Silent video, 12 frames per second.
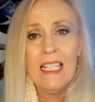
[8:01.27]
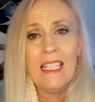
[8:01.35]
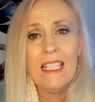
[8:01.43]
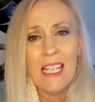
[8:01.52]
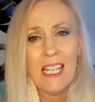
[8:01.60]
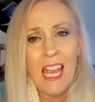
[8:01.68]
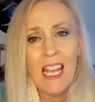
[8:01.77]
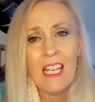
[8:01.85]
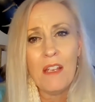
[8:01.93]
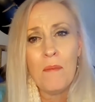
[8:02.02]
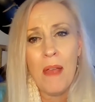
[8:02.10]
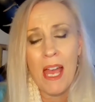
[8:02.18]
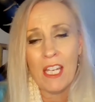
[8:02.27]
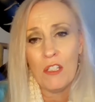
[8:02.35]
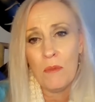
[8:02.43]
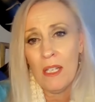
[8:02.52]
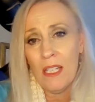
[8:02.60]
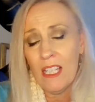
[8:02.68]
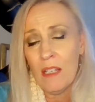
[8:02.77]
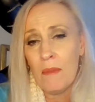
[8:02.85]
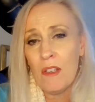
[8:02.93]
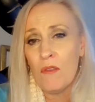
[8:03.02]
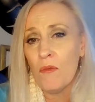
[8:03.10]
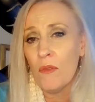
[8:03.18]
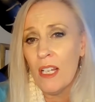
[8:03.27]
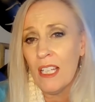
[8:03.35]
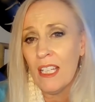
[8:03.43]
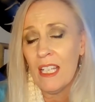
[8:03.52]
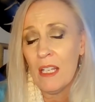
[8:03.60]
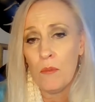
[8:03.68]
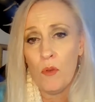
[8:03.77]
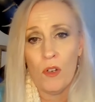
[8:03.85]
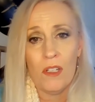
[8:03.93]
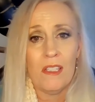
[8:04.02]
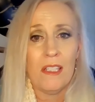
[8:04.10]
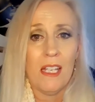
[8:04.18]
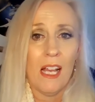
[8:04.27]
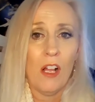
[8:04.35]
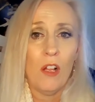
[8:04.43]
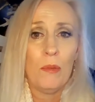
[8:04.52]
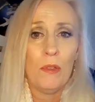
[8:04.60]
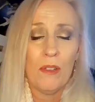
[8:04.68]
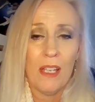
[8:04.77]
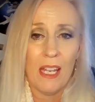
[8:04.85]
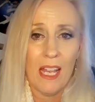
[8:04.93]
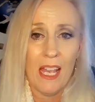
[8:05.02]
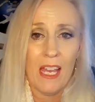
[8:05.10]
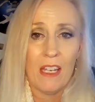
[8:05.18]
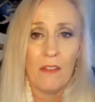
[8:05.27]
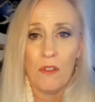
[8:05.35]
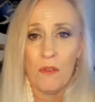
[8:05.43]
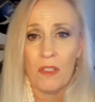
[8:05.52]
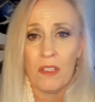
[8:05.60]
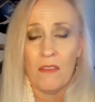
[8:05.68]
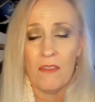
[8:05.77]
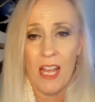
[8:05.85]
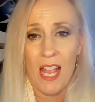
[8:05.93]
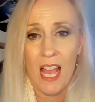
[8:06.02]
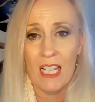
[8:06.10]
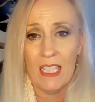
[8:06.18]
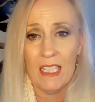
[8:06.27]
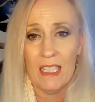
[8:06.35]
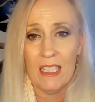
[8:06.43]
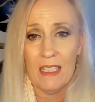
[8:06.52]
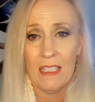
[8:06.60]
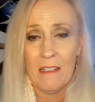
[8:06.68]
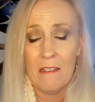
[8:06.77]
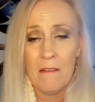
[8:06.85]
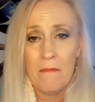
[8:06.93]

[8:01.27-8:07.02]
CKD management can be really important to help you get ahead of the risk of dialysis.